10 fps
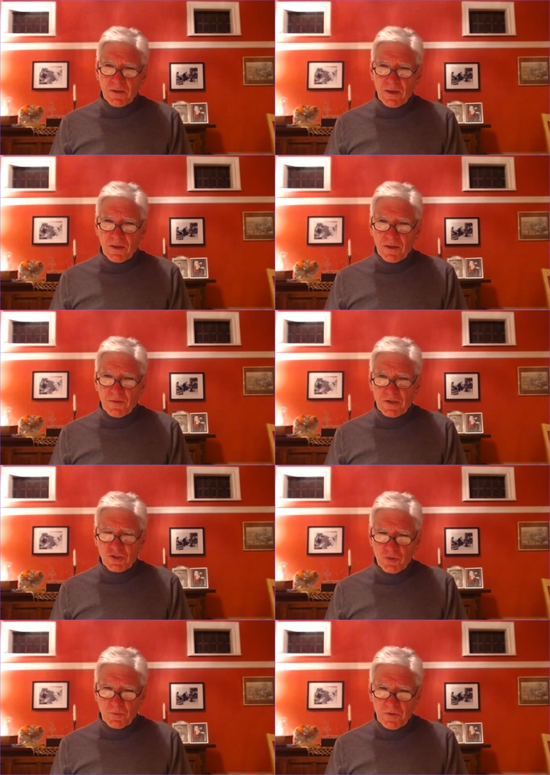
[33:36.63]
Uh, they
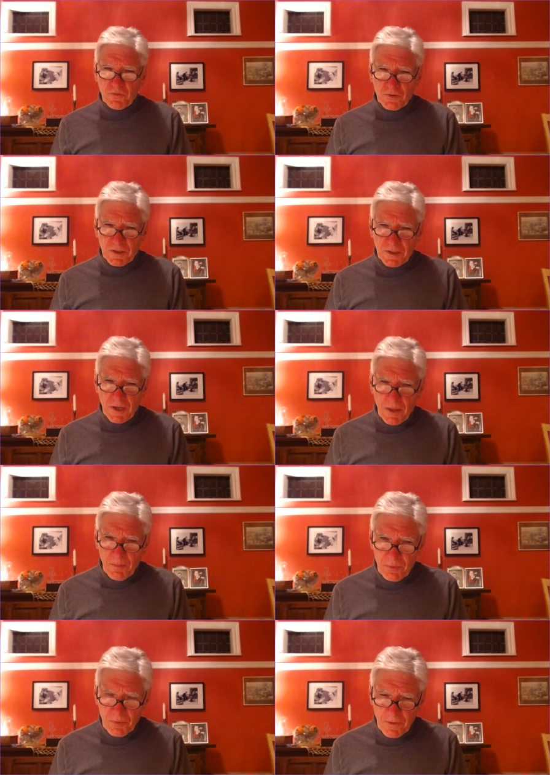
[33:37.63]
should be freed
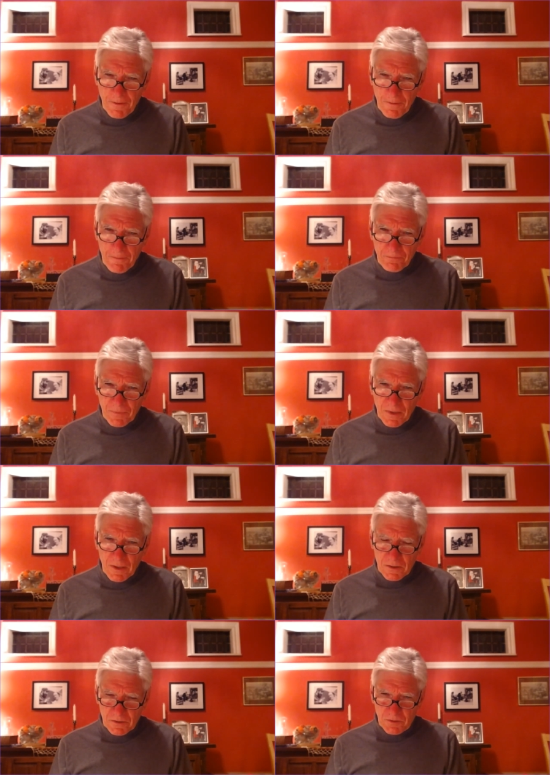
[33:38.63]
up
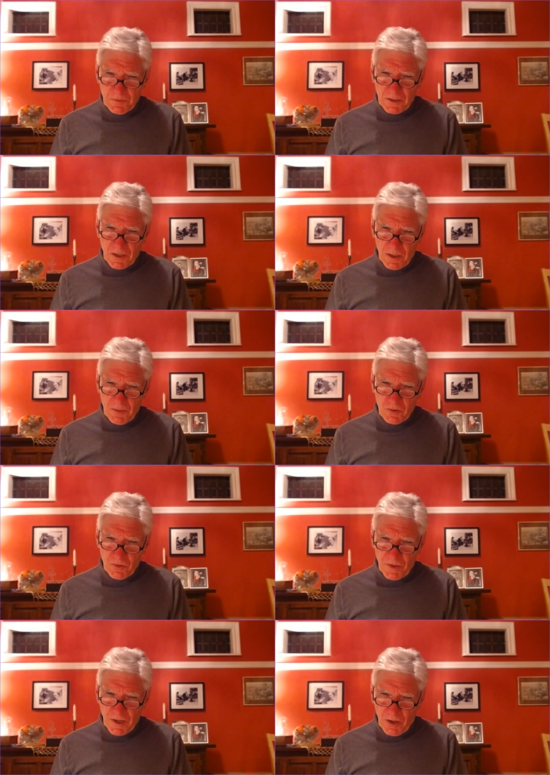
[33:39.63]
to become who
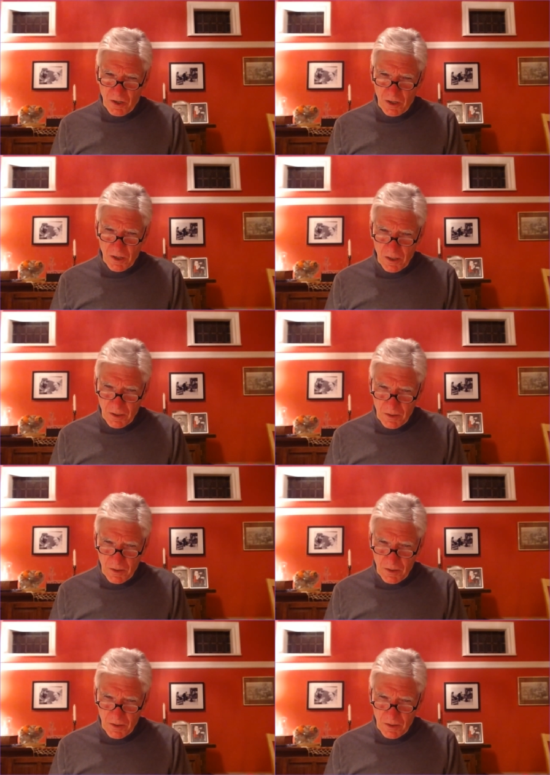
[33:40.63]
they are.